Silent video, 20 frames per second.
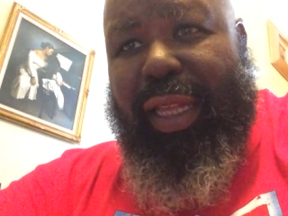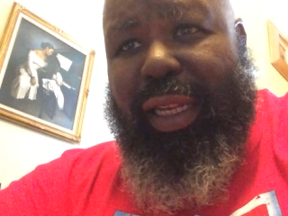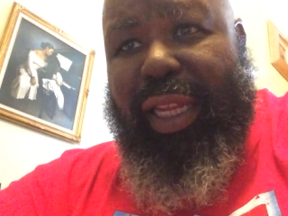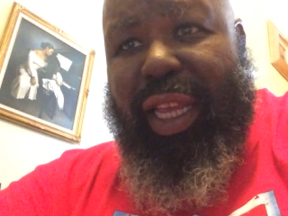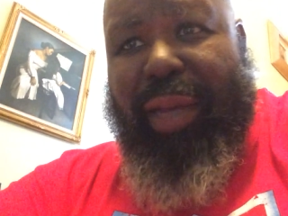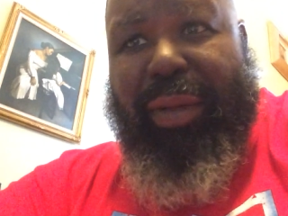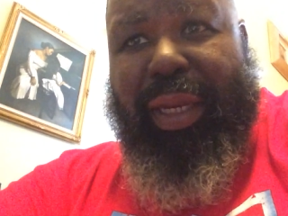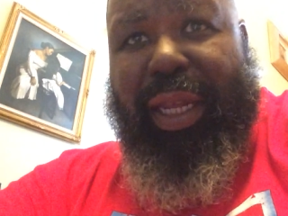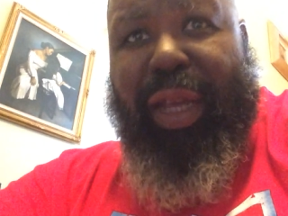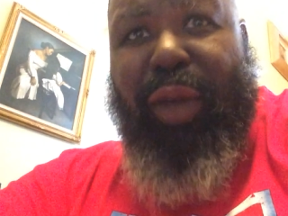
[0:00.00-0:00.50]

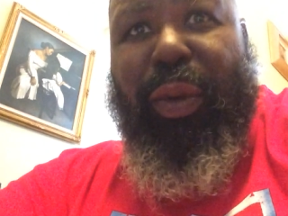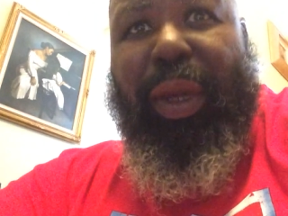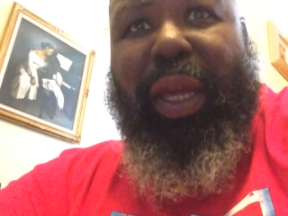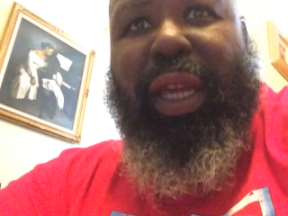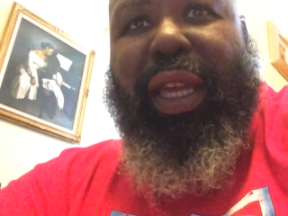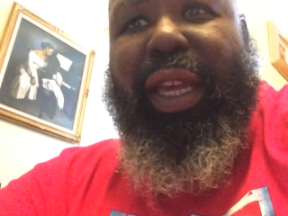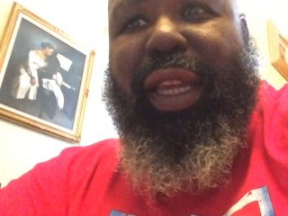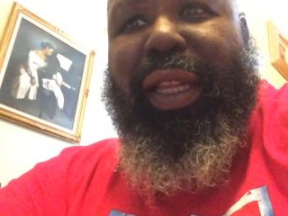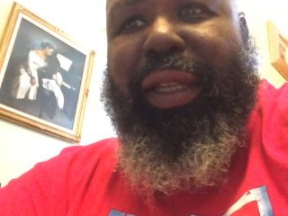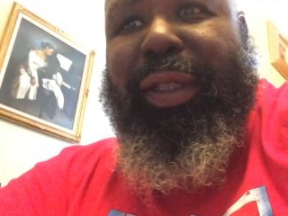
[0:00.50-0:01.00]
Labor Day
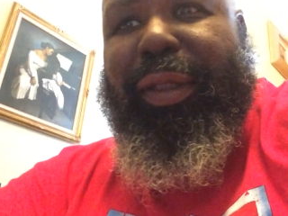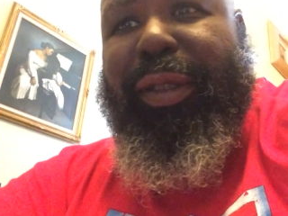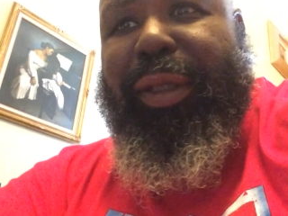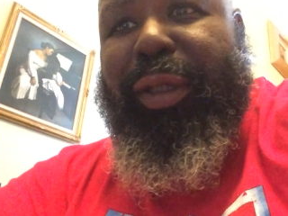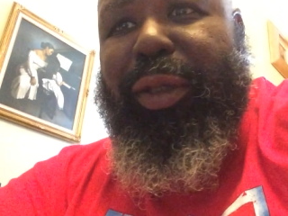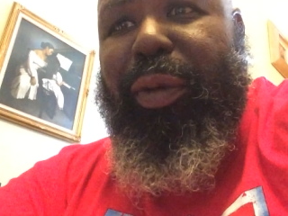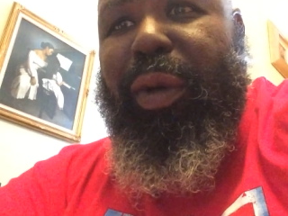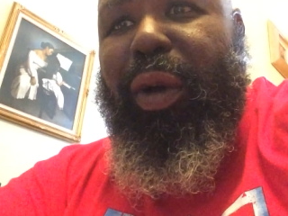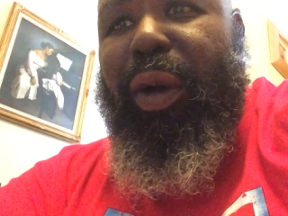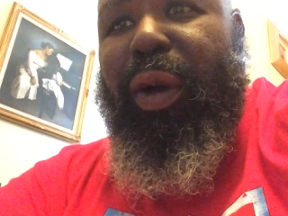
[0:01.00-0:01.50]
weekend
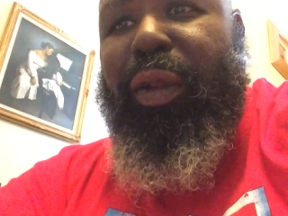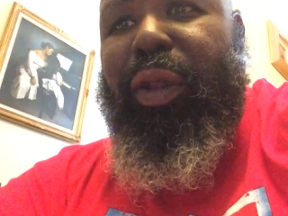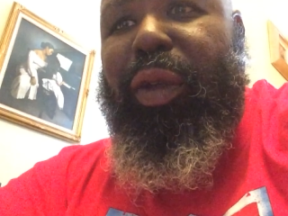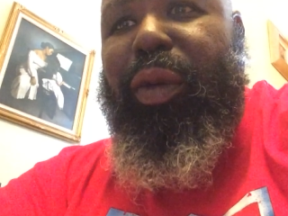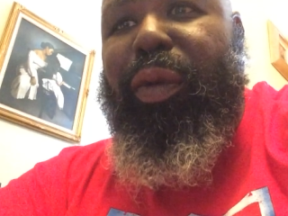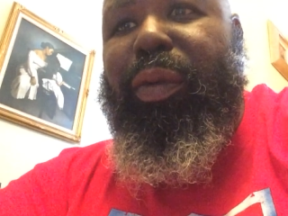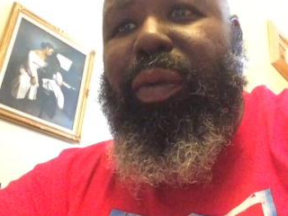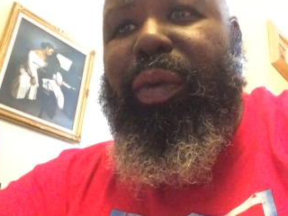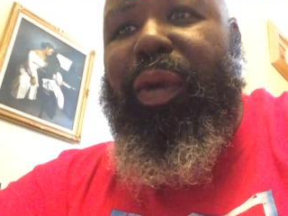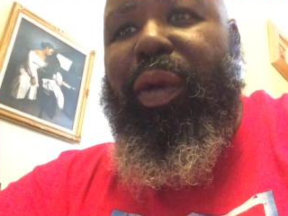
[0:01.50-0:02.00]
to all
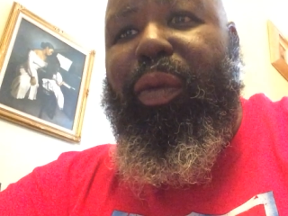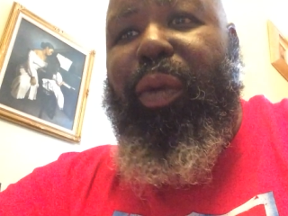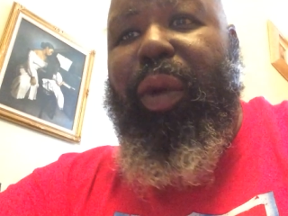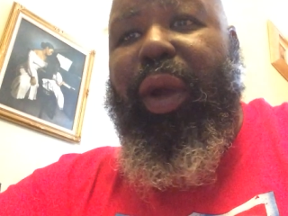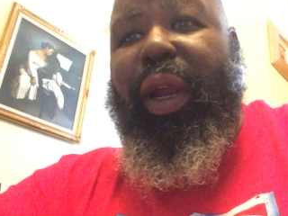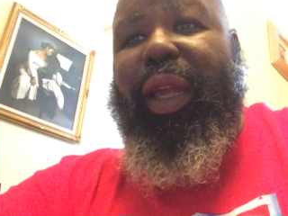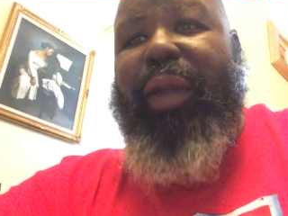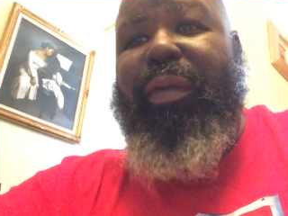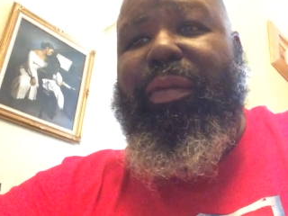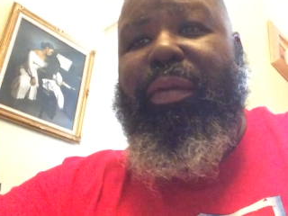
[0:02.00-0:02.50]
the
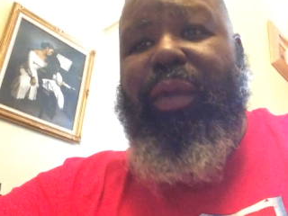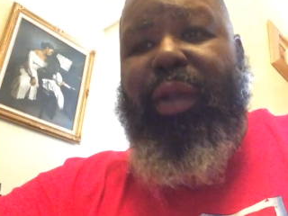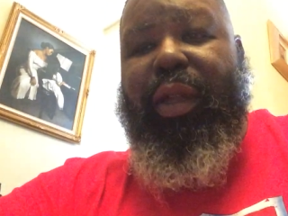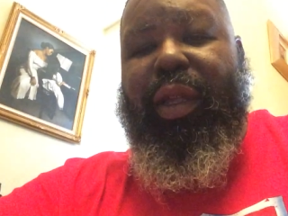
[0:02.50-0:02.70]
working